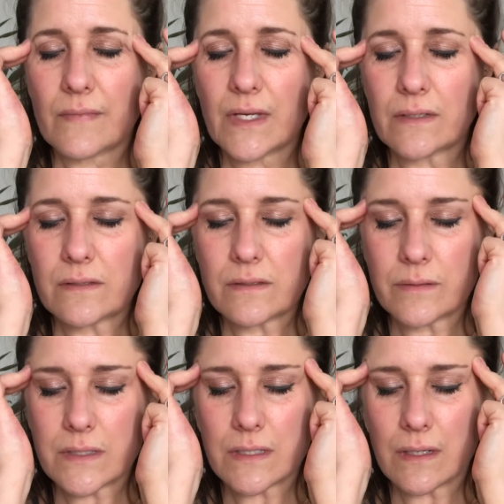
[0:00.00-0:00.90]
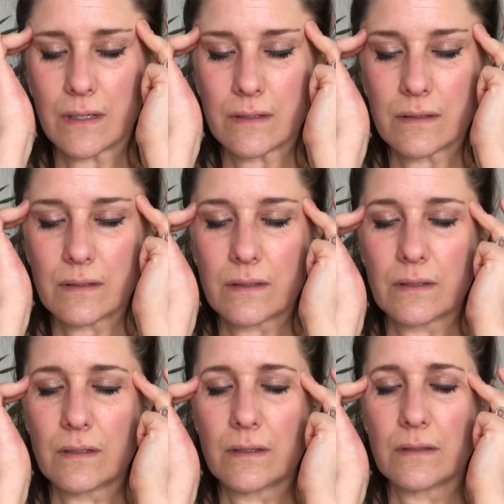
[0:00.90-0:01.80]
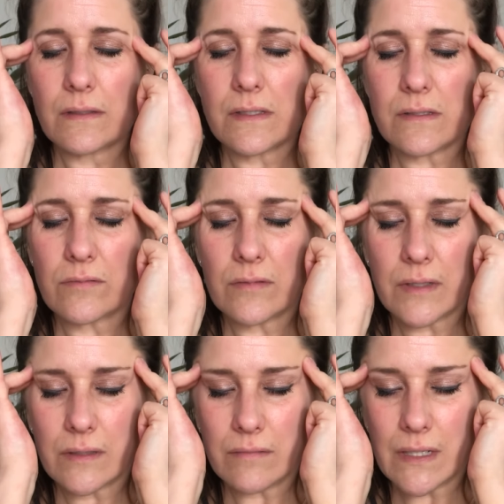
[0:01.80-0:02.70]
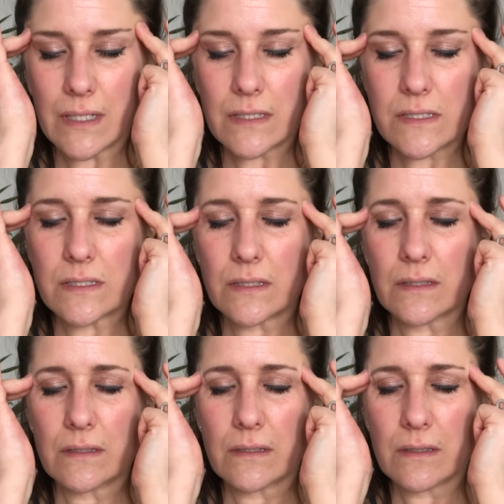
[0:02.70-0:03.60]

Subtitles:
And switch again. This is a real relaxing.